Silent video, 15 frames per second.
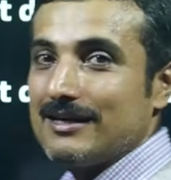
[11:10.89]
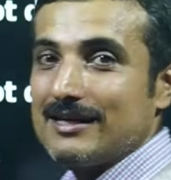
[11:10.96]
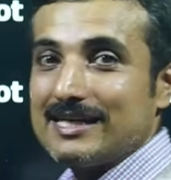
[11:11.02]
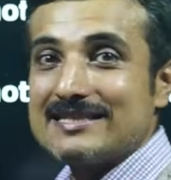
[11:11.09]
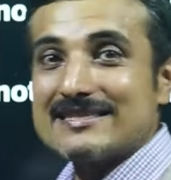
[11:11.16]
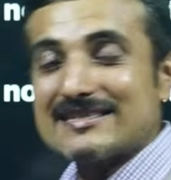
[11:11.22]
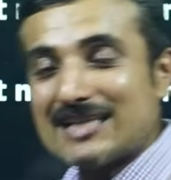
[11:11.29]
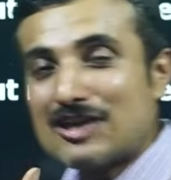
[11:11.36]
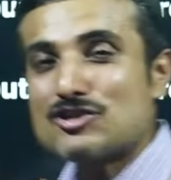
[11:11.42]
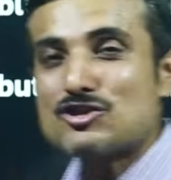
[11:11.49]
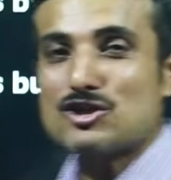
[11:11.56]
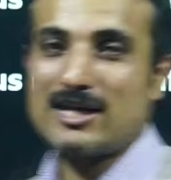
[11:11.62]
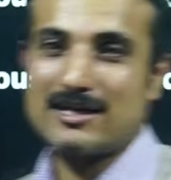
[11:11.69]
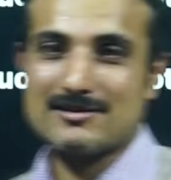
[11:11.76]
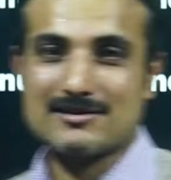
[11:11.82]
In
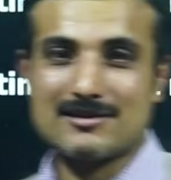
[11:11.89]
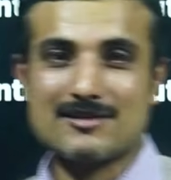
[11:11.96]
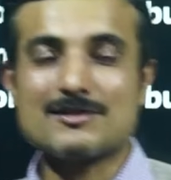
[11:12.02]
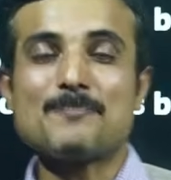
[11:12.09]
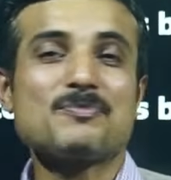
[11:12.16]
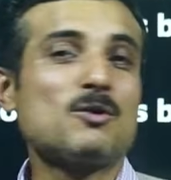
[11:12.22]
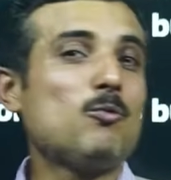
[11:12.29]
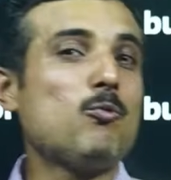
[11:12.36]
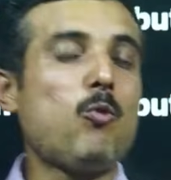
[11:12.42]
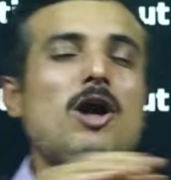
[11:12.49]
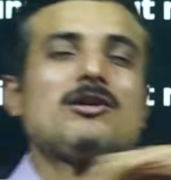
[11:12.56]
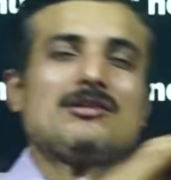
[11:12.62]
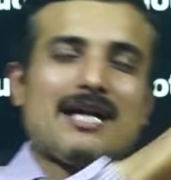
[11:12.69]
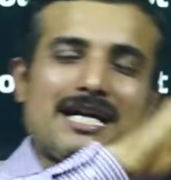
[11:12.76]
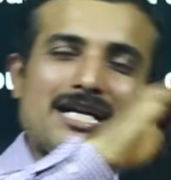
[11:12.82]
such cases,
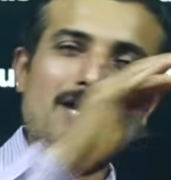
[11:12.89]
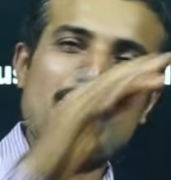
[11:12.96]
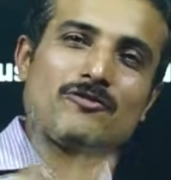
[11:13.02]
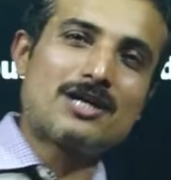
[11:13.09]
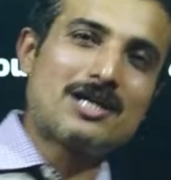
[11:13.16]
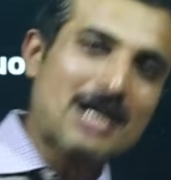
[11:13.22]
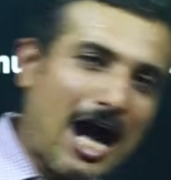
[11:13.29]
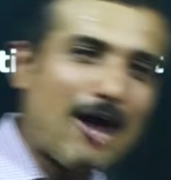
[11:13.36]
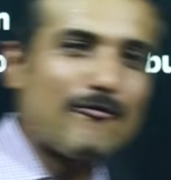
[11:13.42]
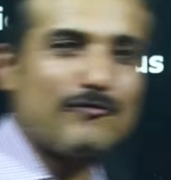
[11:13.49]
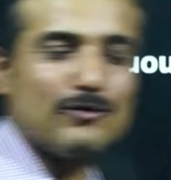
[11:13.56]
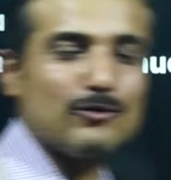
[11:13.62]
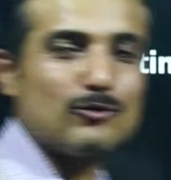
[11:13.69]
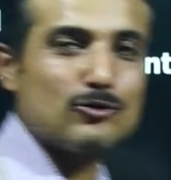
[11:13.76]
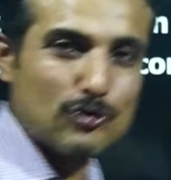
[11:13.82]
what kind of graph
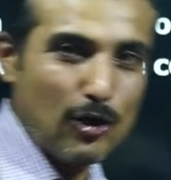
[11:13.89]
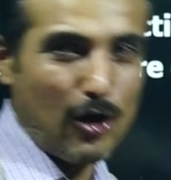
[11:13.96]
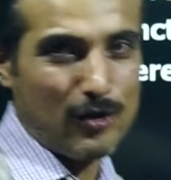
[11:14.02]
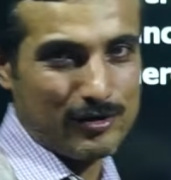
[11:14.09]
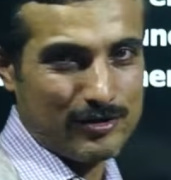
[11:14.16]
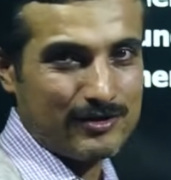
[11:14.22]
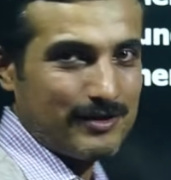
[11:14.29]
you draw?